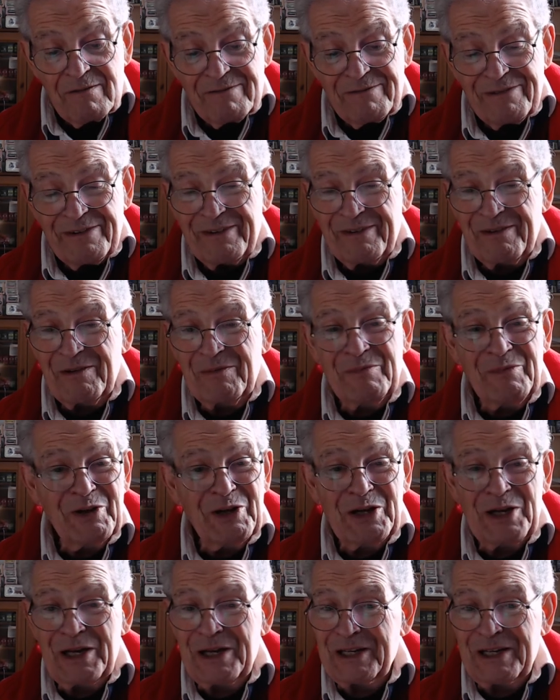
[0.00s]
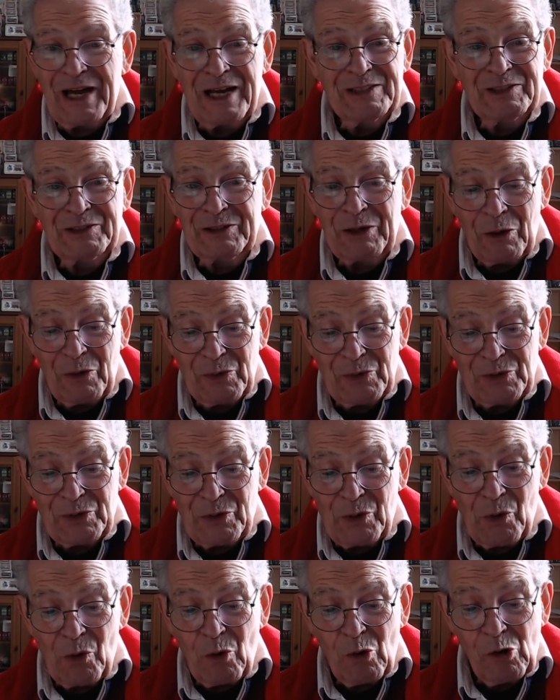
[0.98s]
For me it has no
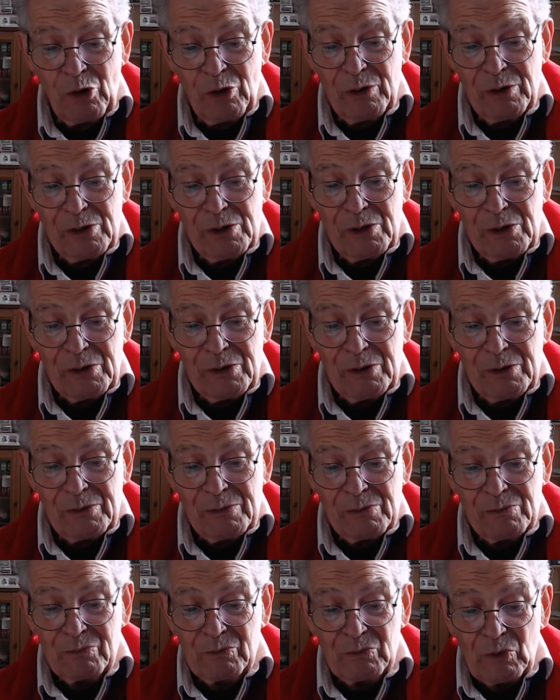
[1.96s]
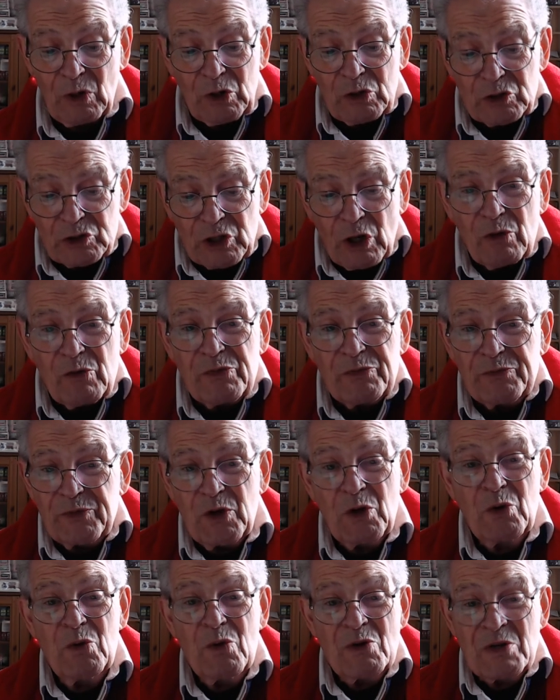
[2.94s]
lure. So
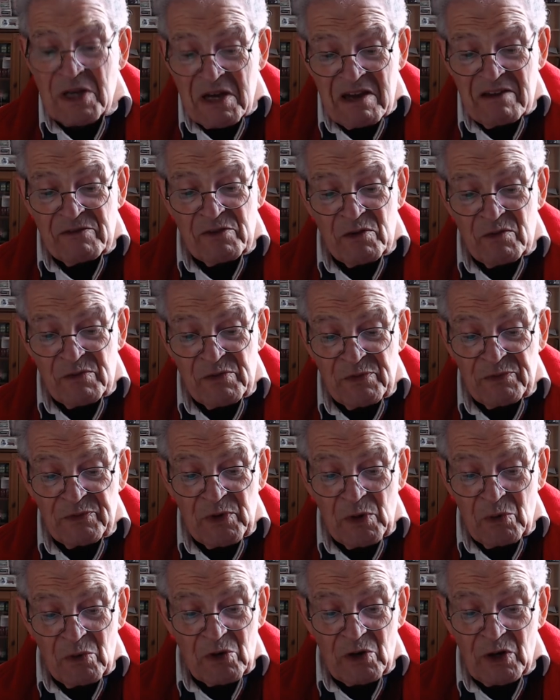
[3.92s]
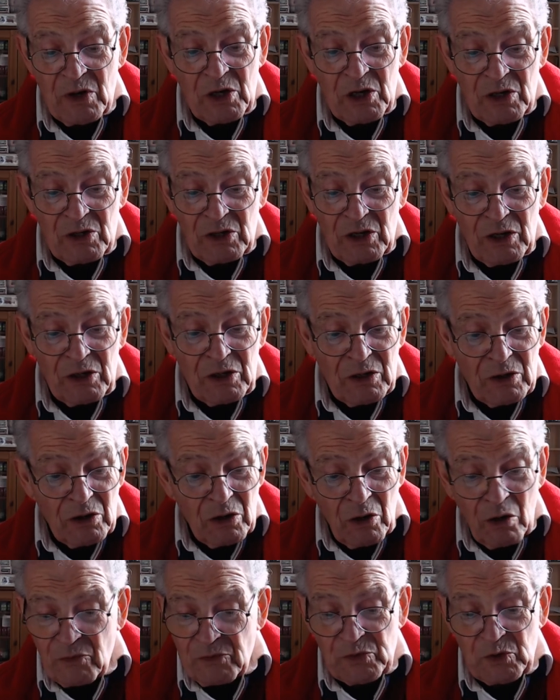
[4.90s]
few and even fewer
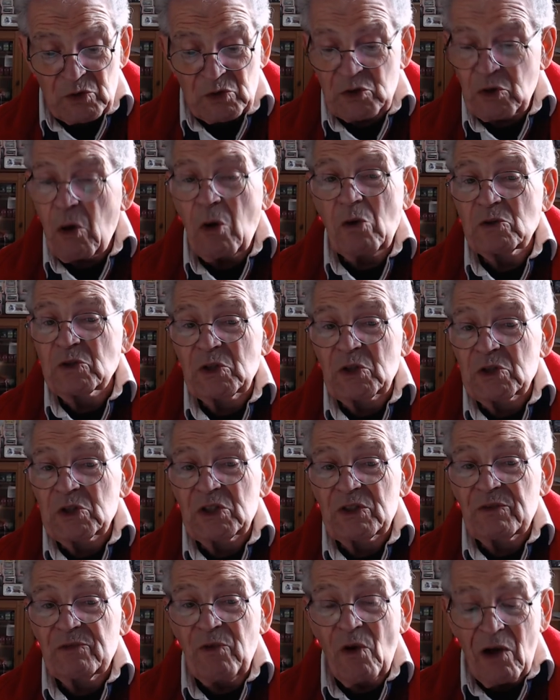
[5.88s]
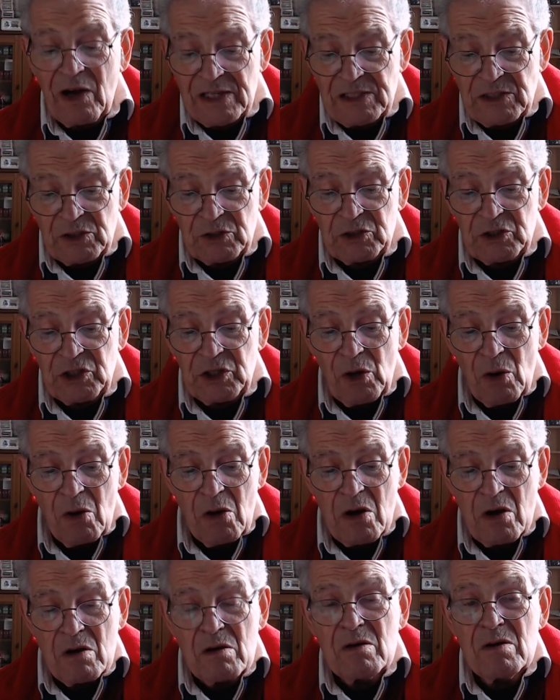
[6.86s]
of the doctors find a
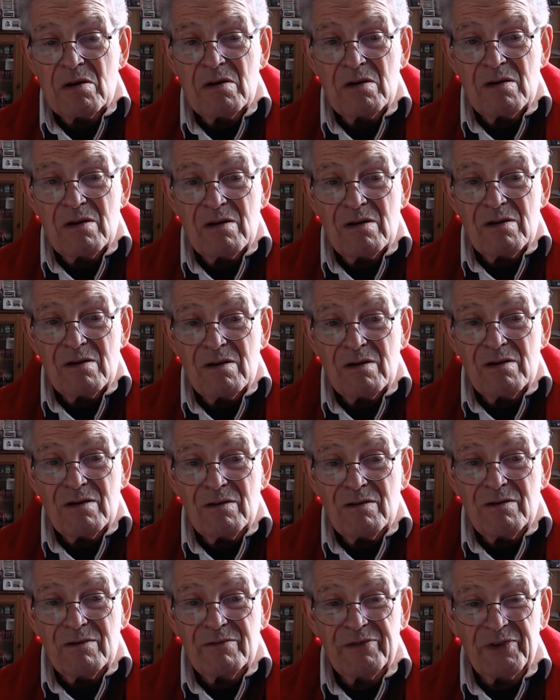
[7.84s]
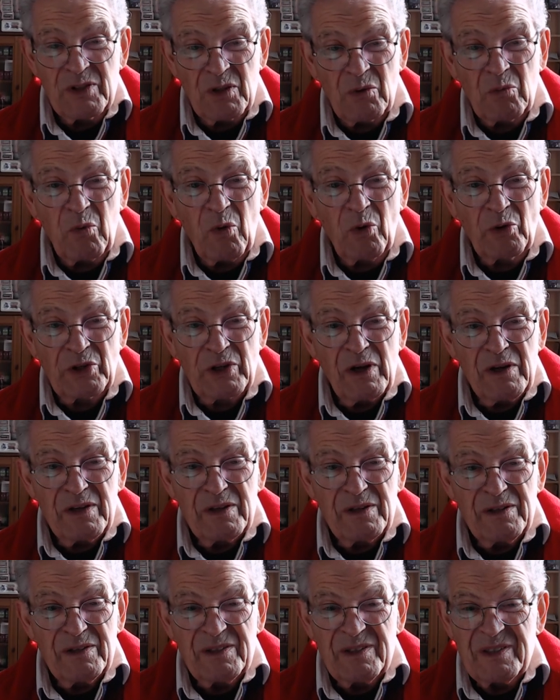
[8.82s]
cure for the water
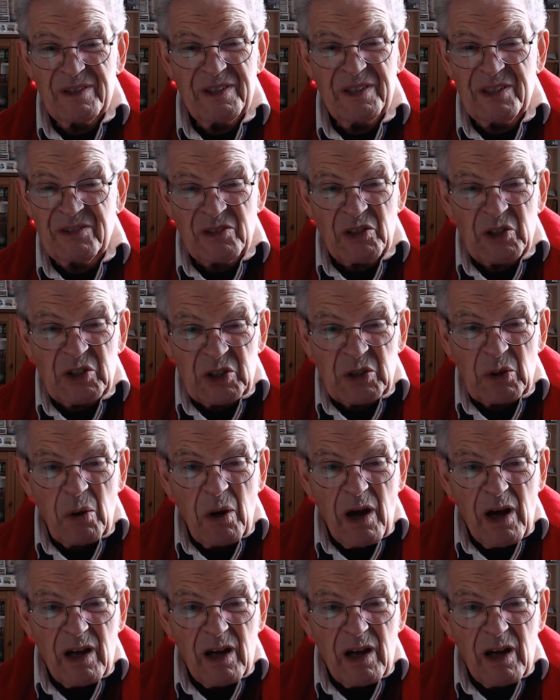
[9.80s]
in the sewer.